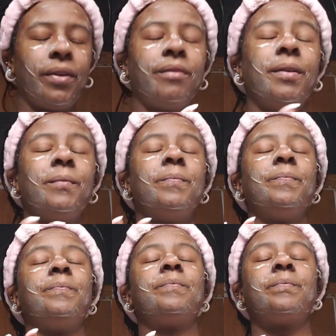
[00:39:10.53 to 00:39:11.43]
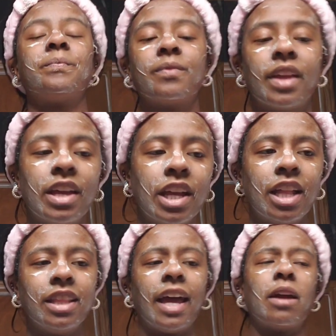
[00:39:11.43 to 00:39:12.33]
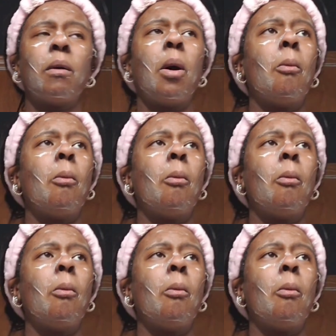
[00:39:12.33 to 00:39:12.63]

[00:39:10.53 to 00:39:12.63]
whatever, like,